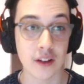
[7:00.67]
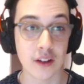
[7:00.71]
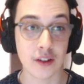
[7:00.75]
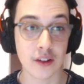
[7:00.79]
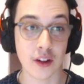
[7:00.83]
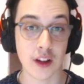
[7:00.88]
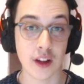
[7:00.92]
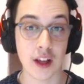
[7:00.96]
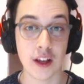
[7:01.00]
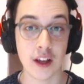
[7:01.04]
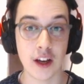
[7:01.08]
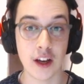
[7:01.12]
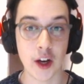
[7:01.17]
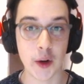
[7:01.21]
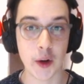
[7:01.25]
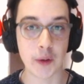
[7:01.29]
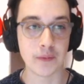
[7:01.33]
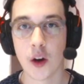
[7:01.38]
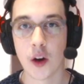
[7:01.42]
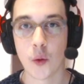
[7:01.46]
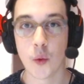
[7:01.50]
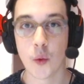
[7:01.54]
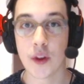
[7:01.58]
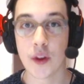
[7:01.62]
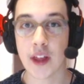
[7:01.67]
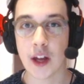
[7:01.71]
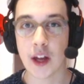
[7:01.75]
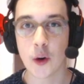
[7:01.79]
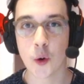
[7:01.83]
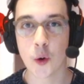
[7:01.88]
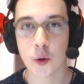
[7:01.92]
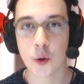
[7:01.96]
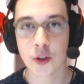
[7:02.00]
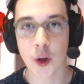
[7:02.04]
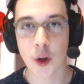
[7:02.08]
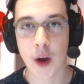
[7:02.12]
so there you go. We then
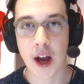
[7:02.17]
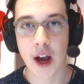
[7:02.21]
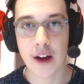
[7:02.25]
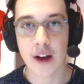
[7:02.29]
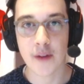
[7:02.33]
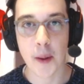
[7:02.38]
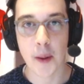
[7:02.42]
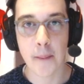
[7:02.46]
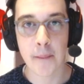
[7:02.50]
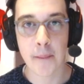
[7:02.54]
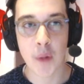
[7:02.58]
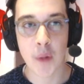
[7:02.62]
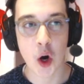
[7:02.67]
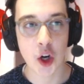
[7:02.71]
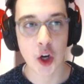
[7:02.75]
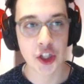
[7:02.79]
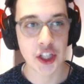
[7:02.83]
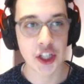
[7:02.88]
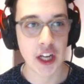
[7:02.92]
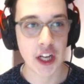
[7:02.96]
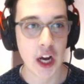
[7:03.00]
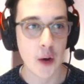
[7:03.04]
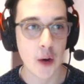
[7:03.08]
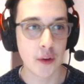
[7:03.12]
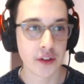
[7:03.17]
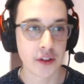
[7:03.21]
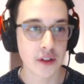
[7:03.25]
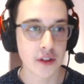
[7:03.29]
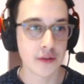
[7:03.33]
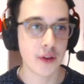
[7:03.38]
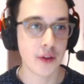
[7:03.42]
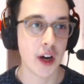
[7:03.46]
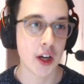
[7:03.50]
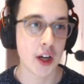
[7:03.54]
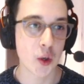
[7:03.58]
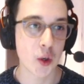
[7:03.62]
also have Martial as the
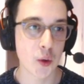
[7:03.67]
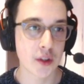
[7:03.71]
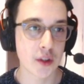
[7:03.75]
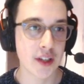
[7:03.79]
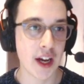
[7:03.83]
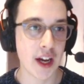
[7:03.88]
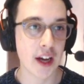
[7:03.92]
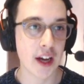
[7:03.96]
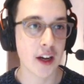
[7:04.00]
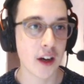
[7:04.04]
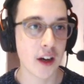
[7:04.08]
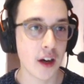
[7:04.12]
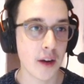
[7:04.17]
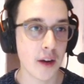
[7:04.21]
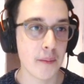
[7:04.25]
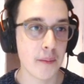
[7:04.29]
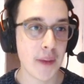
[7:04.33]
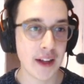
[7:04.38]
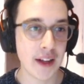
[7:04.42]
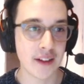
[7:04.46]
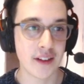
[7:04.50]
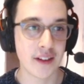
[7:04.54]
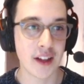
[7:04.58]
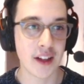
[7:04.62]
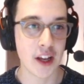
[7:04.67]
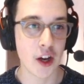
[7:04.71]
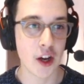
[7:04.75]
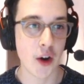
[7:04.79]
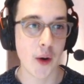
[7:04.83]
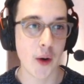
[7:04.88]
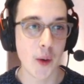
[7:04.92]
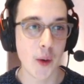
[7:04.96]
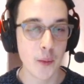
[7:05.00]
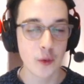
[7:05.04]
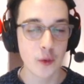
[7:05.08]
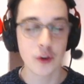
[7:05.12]
final attacker. Man City at
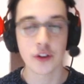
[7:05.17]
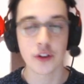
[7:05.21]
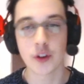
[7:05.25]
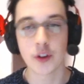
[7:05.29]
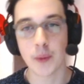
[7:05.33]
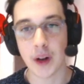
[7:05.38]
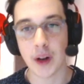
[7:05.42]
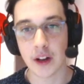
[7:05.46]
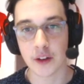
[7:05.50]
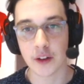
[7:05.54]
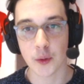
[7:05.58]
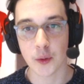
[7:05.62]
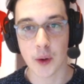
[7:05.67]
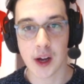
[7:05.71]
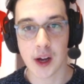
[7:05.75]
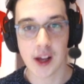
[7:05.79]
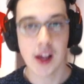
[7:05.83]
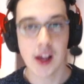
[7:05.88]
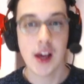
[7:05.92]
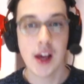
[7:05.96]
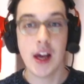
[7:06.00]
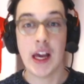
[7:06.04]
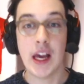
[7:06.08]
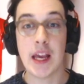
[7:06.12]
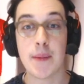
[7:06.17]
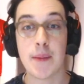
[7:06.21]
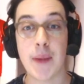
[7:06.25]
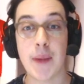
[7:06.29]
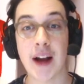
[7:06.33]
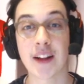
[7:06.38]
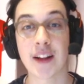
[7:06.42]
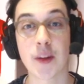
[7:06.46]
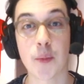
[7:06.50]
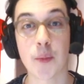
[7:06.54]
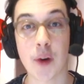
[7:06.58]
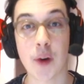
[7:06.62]
home, Crystal Palace away. He
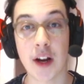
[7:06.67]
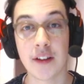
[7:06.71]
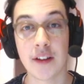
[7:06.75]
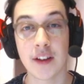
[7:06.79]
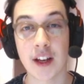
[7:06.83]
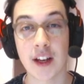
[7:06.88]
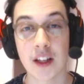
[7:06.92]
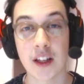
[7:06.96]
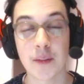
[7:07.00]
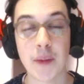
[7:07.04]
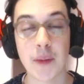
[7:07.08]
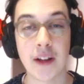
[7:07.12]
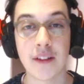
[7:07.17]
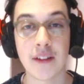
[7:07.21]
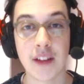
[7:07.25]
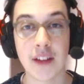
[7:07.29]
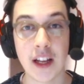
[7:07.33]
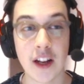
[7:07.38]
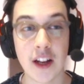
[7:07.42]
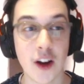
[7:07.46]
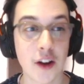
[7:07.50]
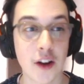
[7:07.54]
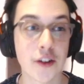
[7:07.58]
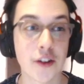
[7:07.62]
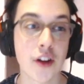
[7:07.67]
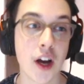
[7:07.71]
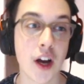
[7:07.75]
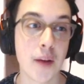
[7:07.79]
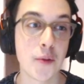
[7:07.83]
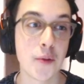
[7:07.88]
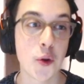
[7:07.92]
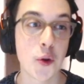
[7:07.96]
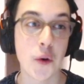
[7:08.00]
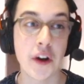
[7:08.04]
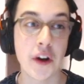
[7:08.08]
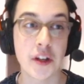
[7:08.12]
bagged a brace against Man City last time.
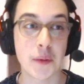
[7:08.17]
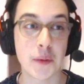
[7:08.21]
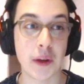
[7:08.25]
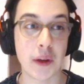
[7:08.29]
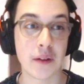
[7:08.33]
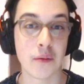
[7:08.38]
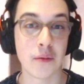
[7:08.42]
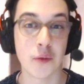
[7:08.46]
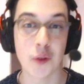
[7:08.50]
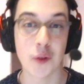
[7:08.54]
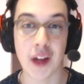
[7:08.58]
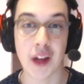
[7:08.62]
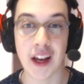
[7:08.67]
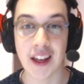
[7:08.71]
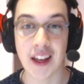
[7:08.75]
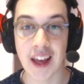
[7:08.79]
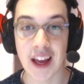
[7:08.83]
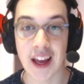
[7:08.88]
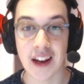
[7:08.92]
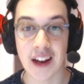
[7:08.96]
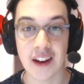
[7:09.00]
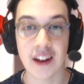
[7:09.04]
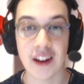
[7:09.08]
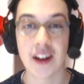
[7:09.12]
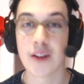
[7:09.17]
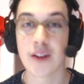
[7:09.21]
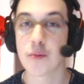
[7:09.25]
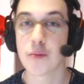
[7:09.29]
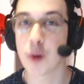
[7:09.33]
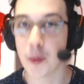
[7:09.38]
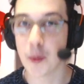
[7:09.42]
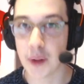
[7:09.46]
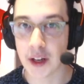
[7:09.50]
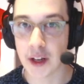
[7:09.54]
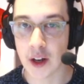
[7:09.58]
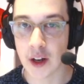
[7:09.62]
Do I expect him to do that again?
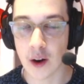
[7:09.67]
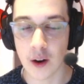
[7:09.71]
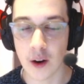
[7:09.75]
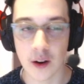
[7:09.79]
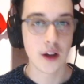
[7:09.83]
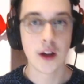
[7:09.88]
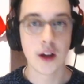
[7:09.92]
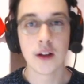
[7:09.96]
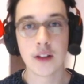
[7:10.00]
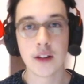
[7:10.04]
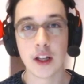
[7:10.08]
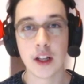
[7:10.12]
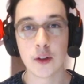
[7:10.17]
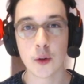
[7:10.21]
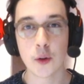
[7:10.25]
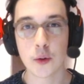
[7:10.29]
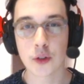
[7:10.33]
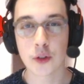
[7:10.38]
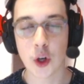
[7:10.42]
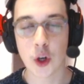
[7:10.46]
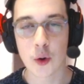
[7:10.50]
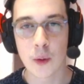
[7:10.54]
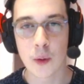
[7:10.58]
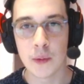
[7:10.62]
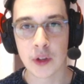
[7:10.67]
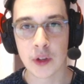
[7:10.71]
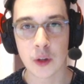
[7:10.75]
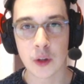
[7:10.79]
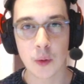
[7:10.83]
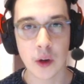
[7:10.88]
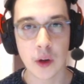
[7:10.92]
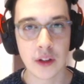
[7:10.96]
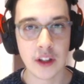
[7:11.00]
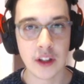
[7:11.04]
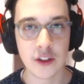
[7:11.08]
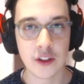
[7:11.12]
Probably not. There's also rumours as
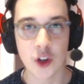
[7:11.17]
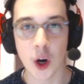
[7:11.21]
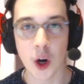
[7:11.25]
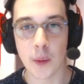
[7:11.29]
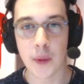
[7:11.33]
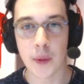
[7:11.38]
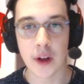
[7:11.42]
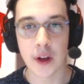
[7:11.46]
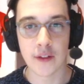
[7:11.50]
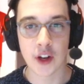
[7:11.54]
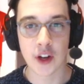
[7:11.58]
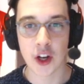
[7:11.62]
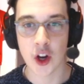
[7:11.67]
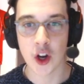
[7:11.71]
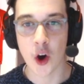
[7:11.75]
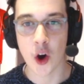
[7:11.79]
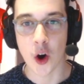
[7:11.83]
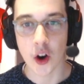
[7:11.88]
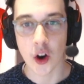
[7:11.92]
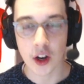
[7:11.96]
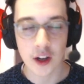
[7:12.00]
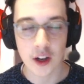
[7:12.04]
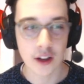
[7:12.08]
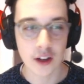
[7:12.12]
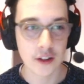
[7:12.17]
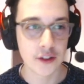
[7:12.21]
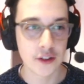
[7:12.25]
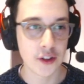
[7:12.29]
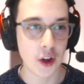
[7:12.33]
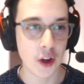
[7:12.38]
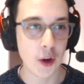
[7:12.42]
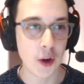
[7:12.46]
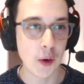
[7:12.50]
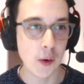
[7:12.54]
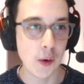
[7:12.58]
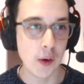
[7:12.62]
well that he's got a bit of a knock,
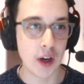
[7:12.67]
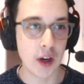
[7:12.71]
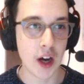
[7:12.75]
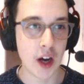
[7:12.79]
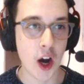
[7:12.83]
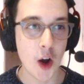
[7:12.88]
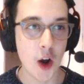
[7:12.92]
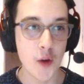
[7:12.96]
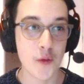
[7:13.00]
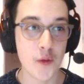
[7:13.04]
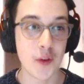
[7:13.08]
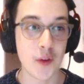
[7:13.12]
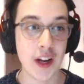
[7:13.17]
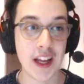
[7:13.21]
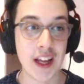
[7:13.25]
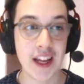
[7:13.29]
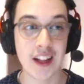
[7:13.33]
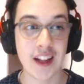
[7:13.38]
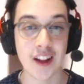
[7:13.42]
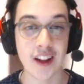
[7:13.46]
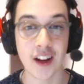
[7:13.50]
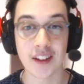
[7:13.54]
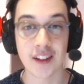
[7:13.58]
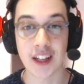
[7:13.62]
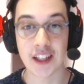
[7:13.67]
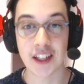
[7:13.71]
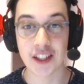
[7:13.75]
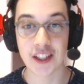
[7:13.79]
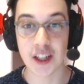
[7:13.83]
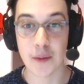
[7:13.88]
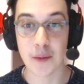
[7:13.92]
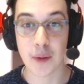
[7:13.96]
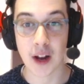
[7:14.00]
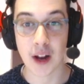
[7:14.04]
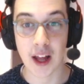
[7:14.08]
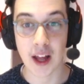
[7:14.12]
so hopefully he does
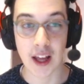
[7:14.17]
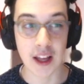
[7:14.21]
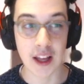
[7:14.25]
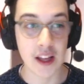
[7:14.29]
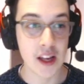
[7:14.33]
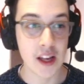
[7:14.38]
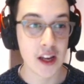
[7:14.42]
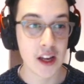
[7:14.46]
actually play.